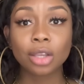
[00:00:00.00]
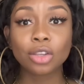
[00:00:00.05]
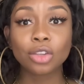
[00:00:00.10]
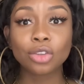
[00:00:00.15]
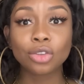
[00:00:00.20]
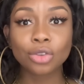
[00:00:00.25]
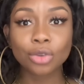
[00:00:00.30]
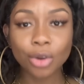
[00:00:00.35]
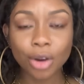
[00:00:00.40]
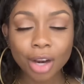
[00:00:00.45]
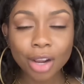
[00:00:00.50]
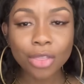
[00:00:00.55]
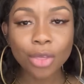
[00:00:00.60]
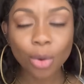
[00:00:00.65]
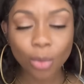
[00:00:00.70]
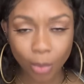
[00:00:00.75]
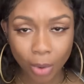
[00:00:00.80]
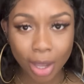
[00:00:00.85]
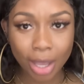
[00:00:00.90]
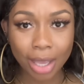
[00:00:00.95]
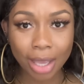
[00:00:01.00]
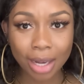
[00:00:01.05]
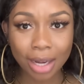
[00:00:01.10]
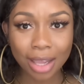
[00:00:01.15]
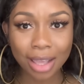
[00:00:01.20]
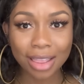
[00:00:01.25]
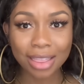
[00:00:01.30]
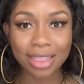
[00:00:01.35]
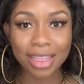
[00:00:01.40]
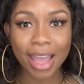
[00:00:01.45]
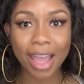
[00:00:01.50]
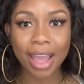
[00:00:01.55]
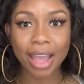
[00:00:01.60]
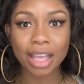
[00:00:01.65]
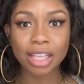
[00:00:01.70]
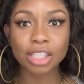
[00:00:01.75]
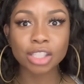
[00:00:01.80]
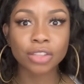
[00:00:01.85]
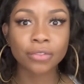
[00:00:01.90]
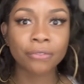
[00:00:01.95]
You're the one
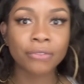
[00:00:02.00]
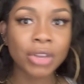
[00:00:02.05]
that